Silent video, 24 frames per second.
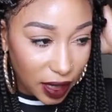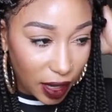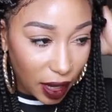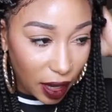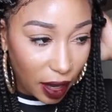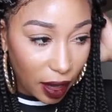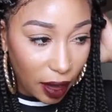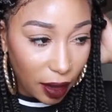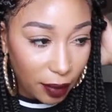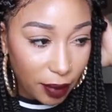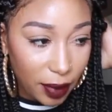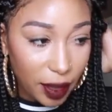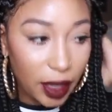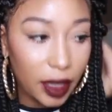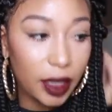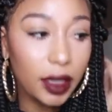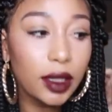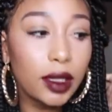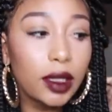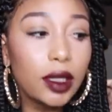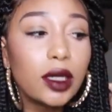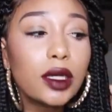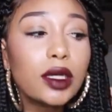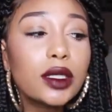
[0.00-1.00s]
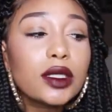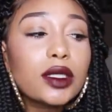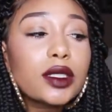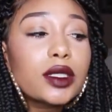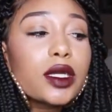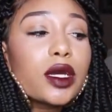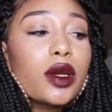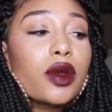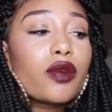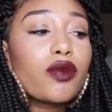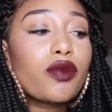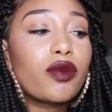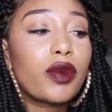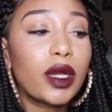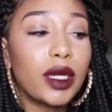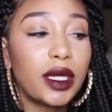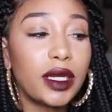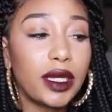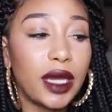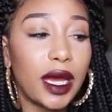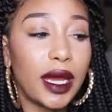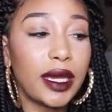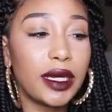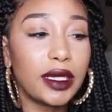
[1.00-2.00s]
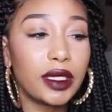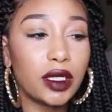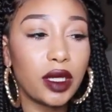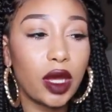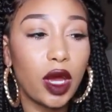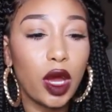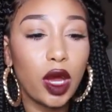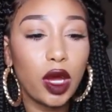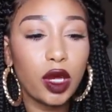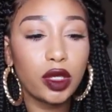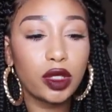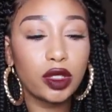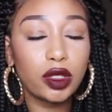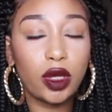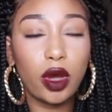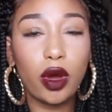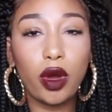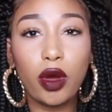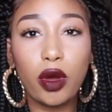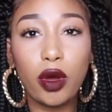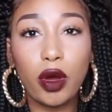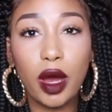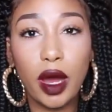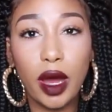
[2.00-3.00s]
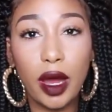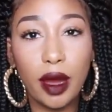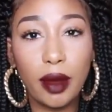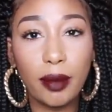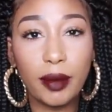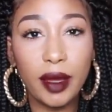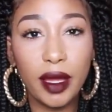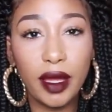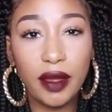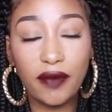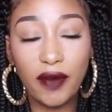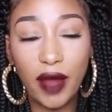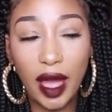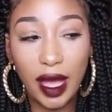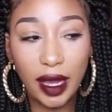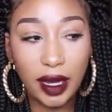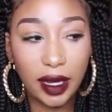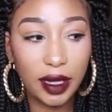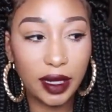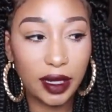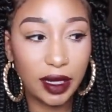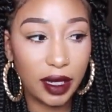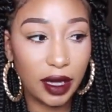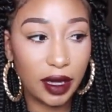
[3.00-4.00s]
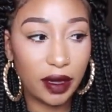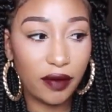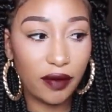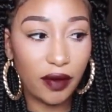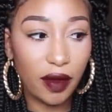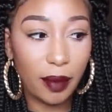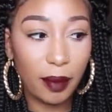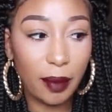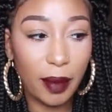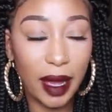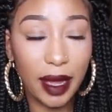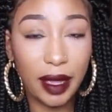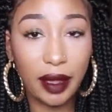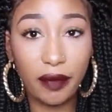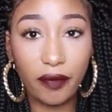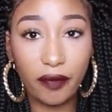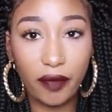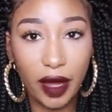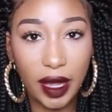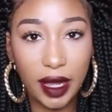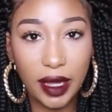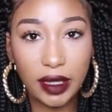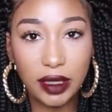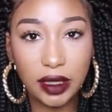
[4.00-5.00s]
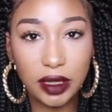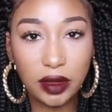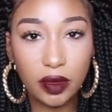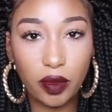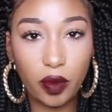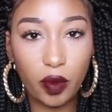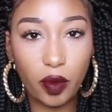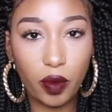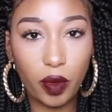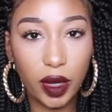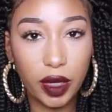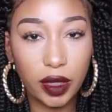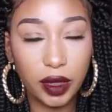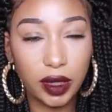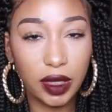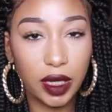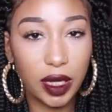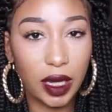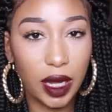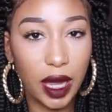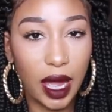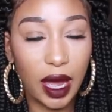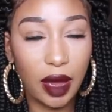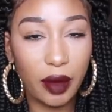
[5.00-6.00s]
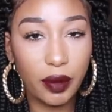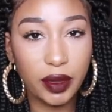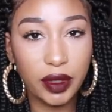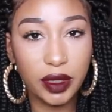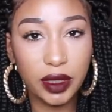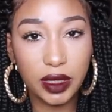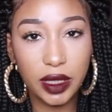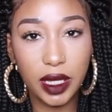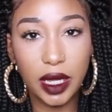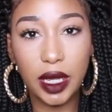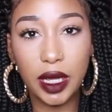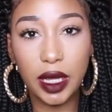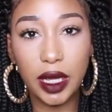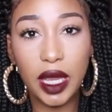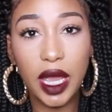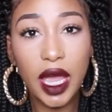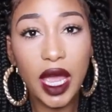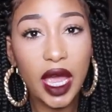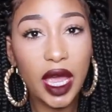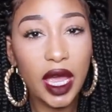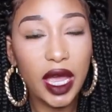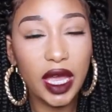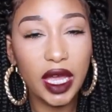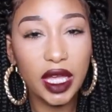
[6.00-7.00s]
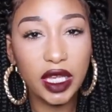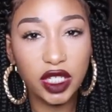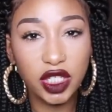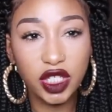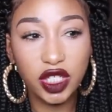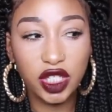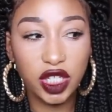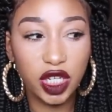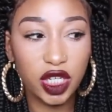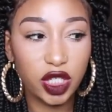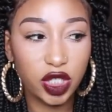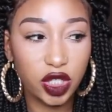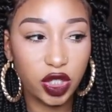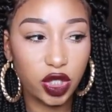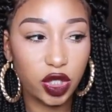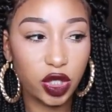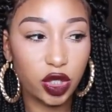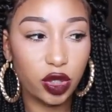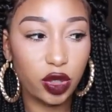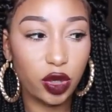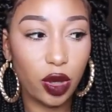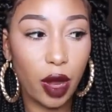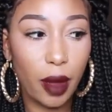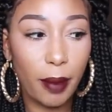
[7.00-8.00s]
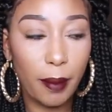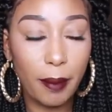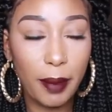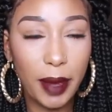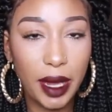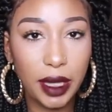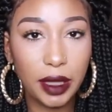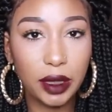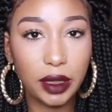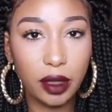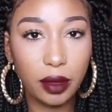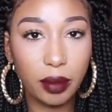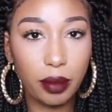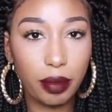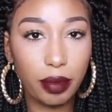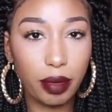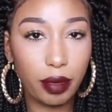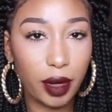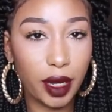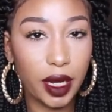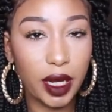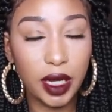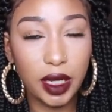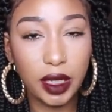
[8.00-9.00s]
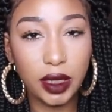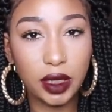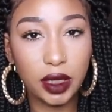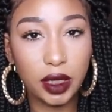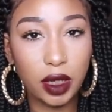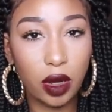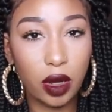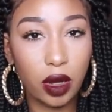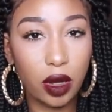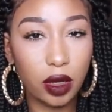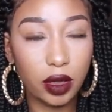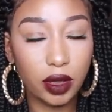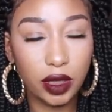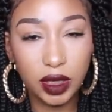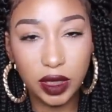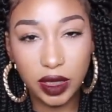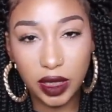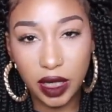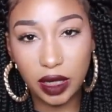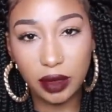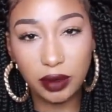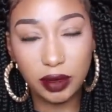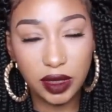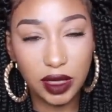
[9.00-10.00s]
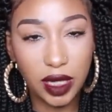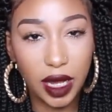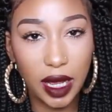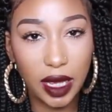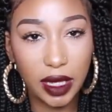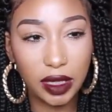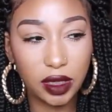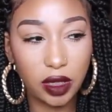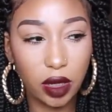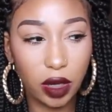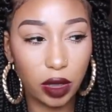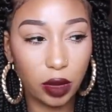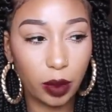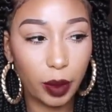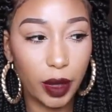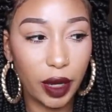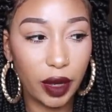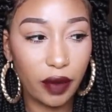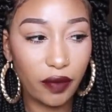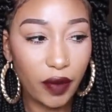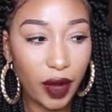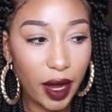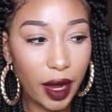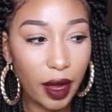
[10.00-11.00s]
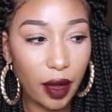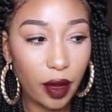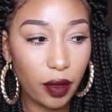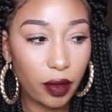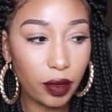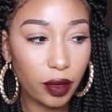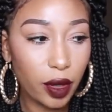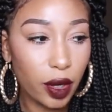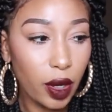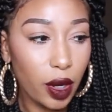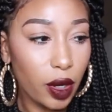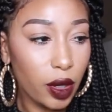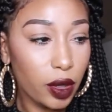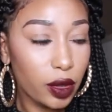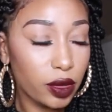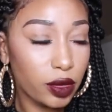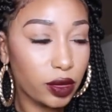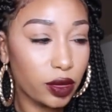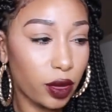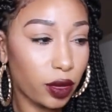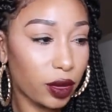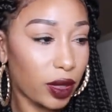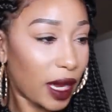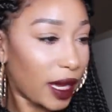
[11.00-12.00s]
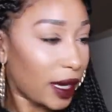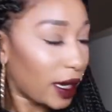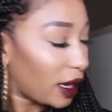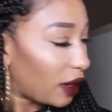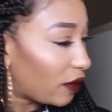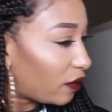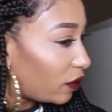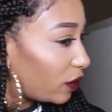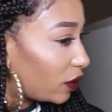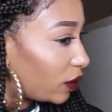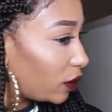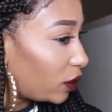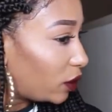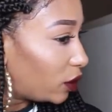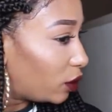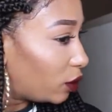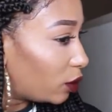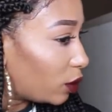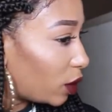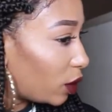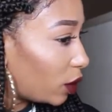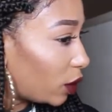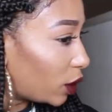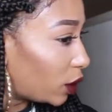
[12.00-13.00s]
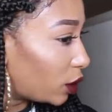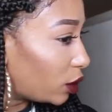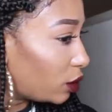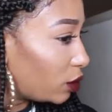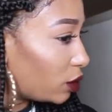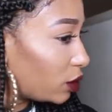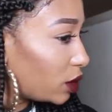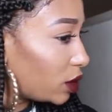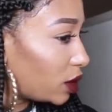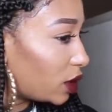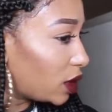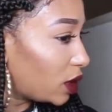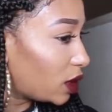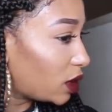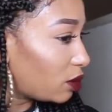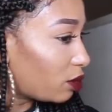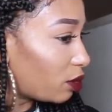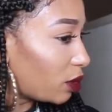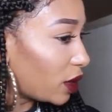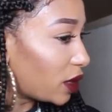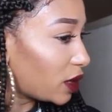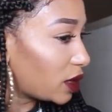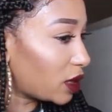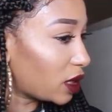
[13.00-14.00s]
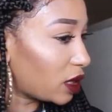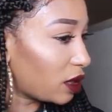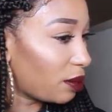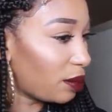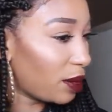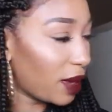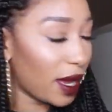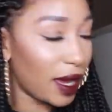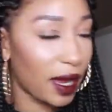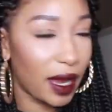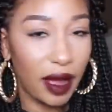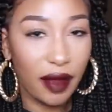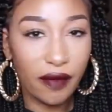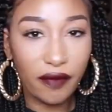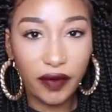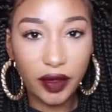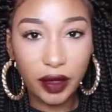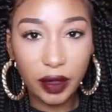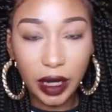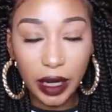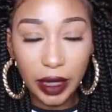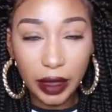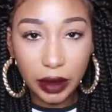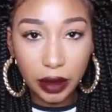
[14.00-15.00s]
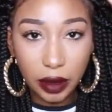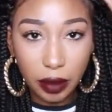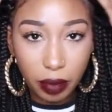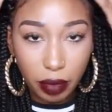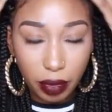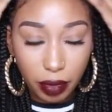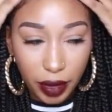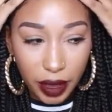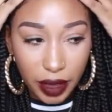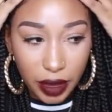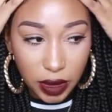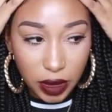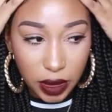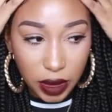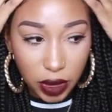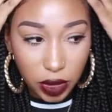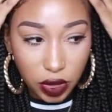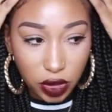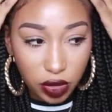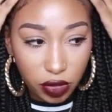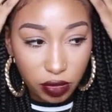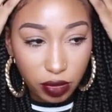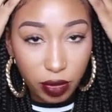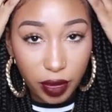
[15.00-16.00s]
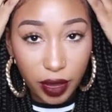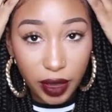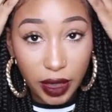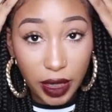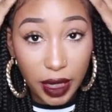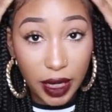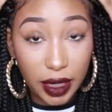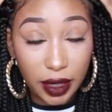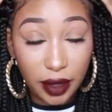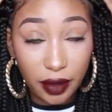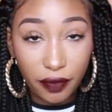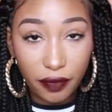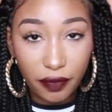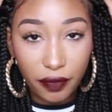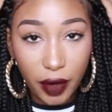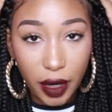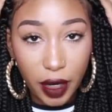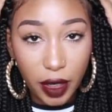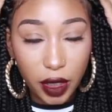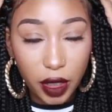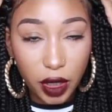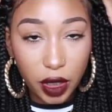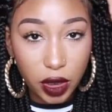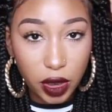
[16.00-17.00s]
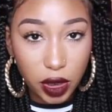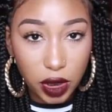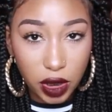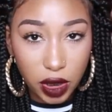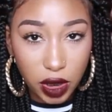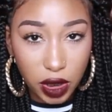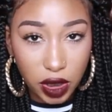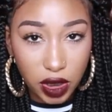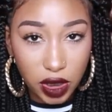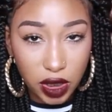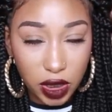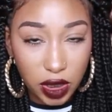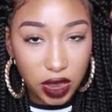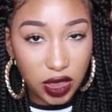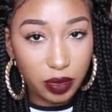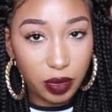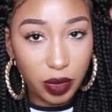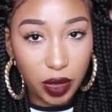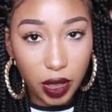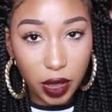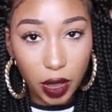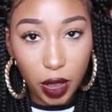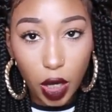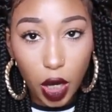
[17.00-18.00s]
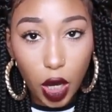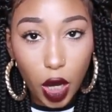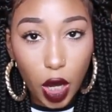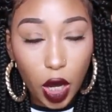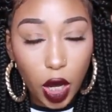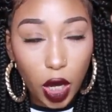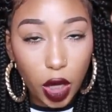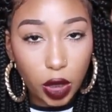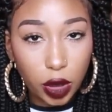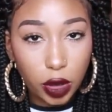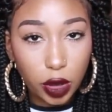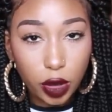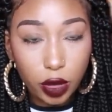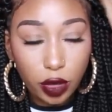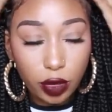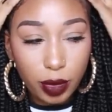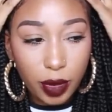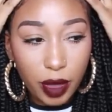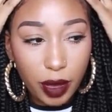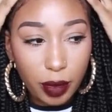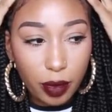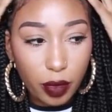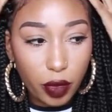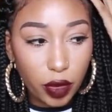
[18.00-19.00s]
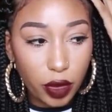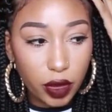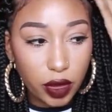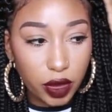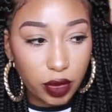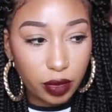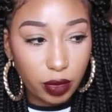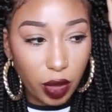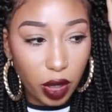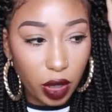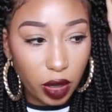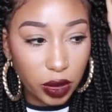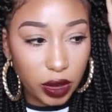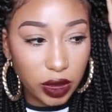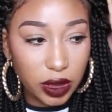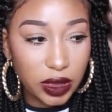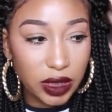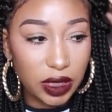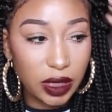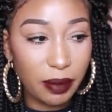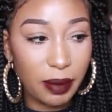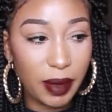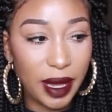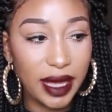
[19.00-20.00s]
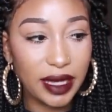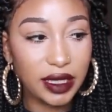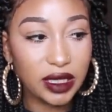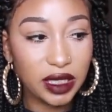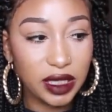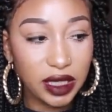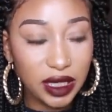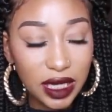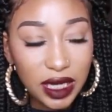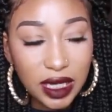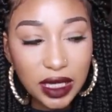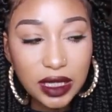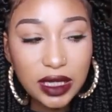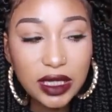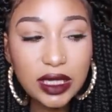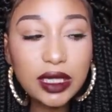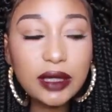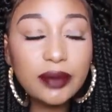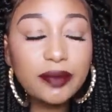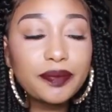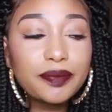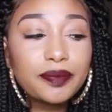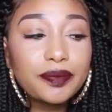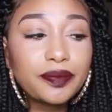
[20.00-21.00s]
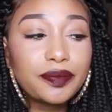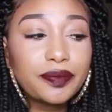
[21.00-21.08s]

it up, it looks really nice. So if I can give my advice, one thing I would say is just to make the braids all the same size all the way around. So like if you were going to use these braids in the back, I feel like the braids that you braided in the front should have just been a little bit more smaller to match this,